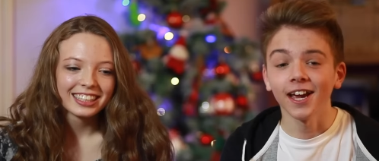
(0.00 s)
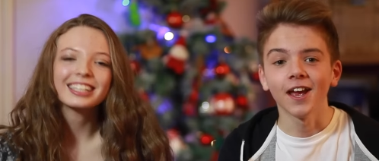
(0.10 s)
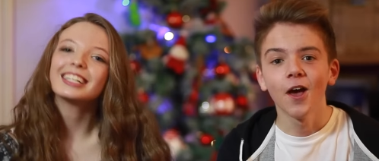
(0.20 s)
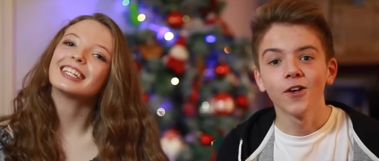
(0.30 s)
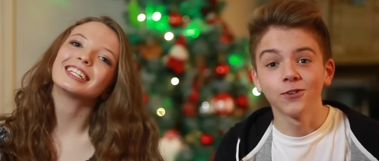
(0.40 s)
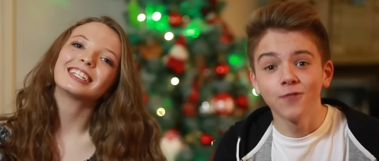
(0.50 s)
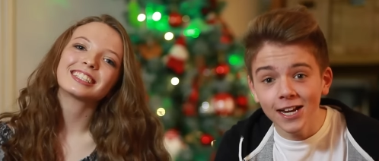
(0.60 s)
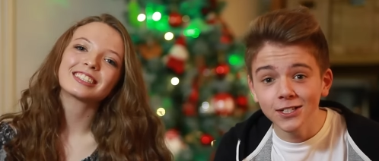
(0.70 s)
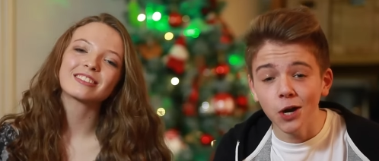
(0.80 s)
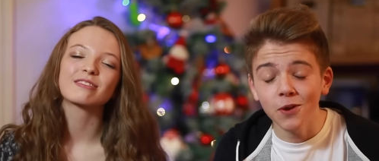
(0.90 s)
Speaker 1: Okay, so
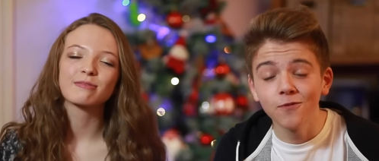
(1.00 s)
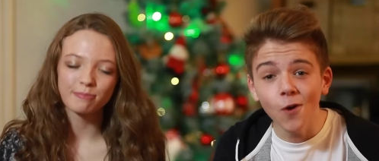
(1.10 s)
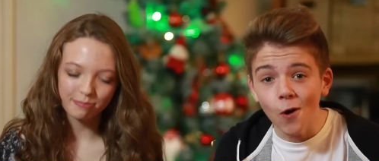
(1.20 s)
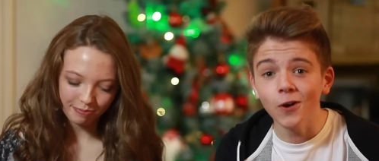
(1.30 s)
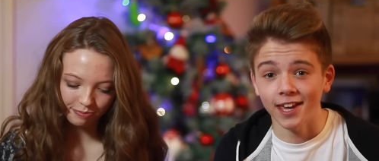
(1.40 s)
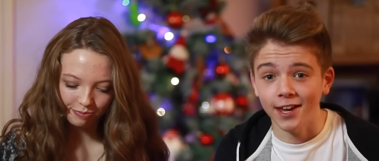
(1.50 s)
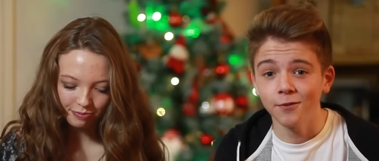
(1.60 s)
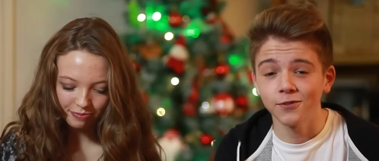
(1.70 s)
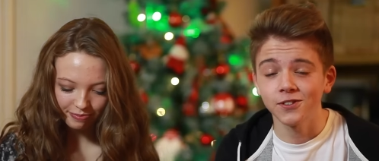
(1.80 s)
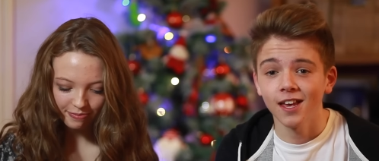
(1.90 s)
FaZe got me 4
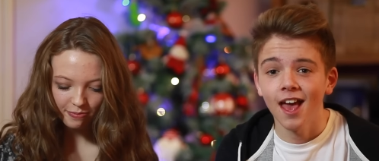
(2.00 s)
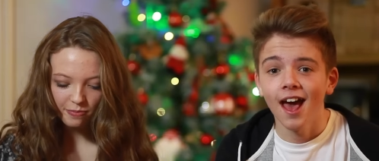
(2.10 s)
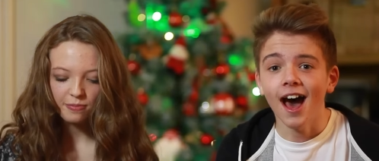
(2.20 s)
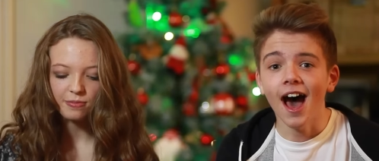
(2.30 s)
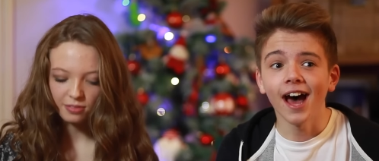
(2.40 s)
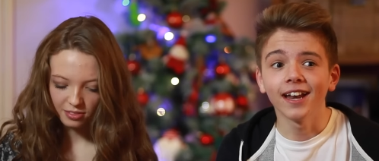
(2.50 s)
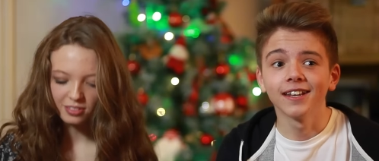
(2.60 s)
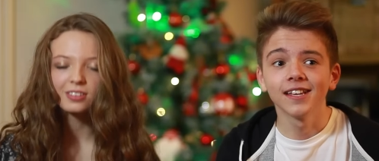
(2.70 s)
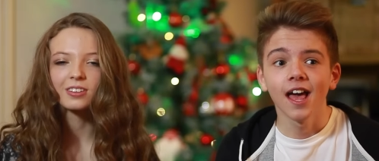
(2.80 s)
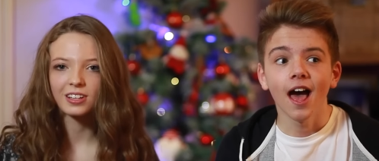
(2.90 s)
gifts,
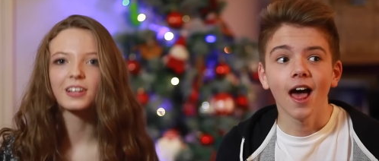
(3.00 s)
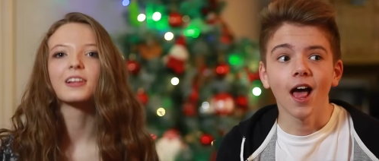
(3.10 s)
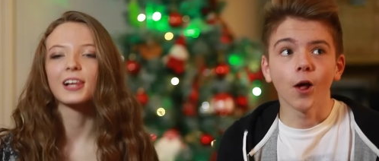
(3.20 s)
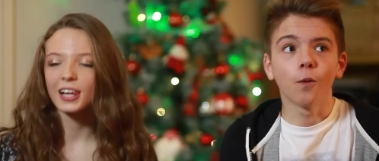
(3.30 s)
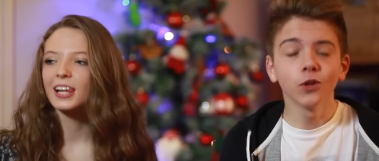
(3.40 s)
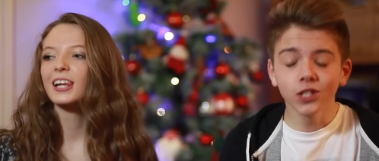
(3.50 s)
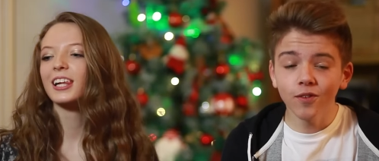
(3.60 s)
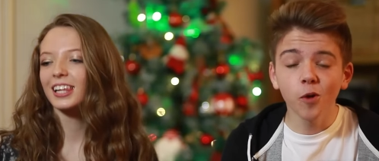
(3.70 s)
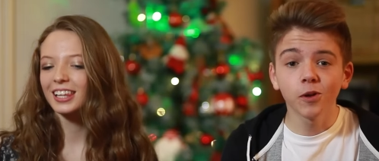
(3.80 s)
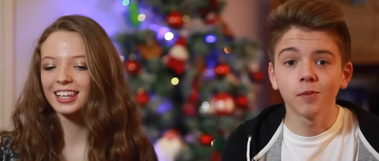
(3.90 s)
and once
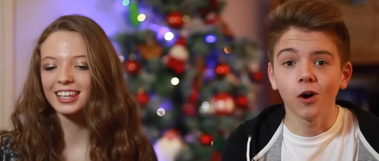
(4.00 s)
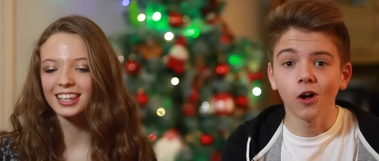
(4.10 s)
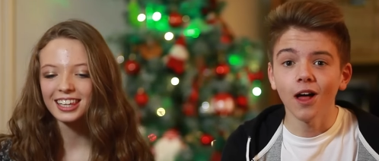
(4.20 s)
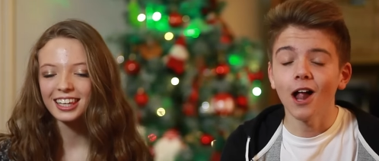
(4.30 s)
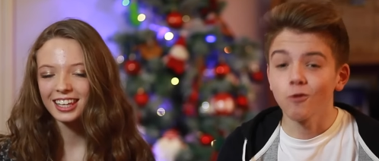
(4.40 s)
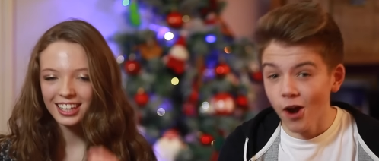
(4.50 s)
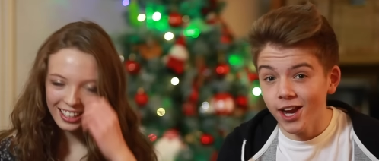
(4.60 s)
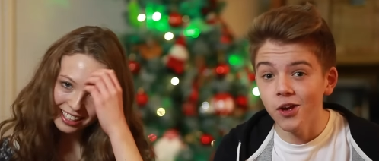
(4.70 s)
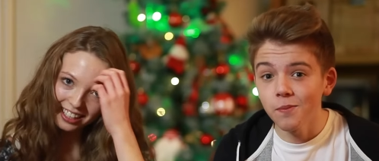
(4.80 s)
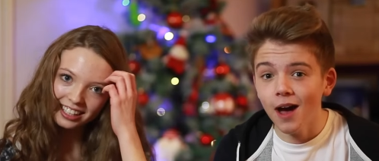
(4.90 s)
I've opened them all, I'll
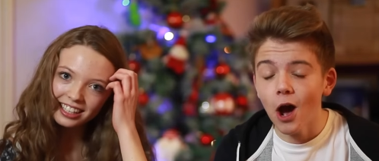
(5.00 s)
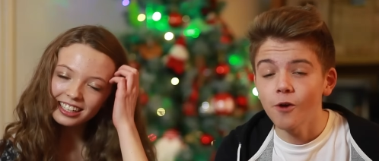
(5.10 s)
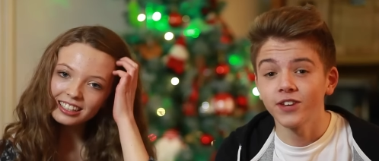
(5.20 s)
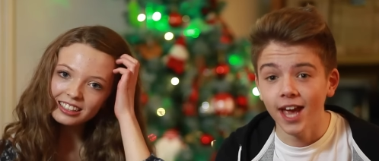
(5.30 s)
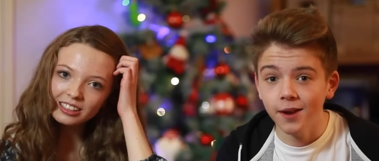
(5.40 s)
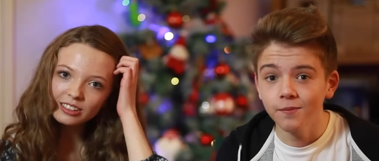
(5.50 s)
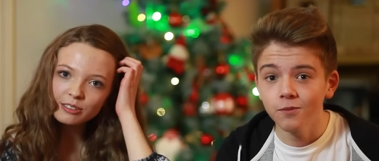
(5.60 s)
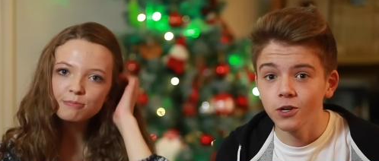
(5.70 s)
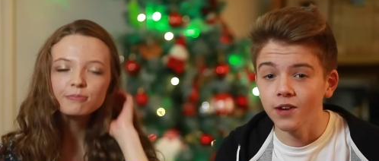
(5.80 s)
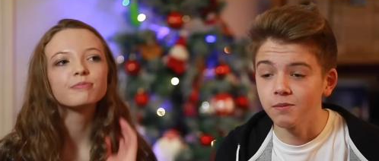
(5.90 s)
rate them out of 10.
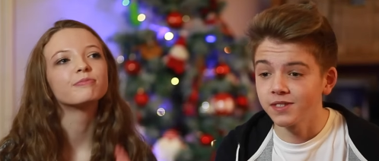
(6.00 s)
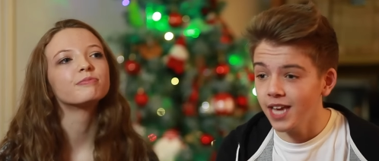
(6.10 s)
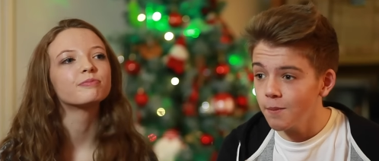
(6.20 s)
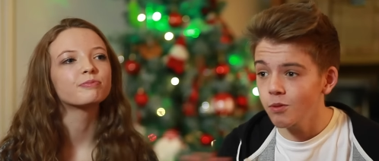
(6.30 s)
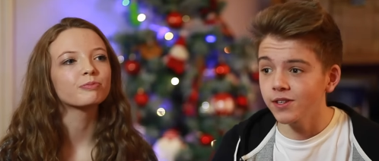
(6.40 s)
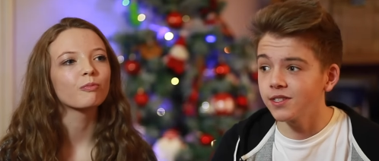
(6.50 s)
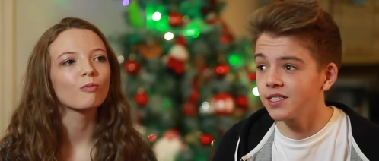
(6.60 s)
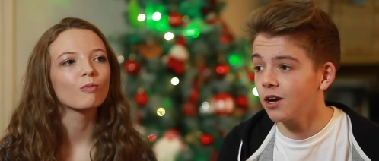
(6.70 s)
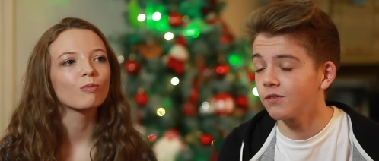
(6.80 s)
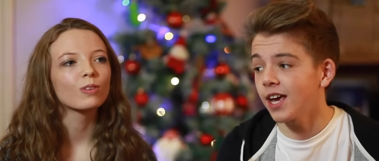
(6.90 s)
We'll give them 10
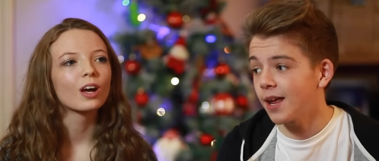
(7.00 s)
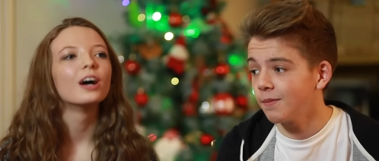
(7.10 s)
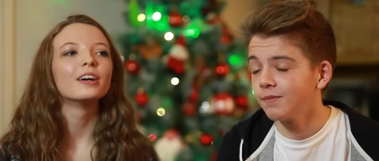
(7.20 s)
presents out of 10.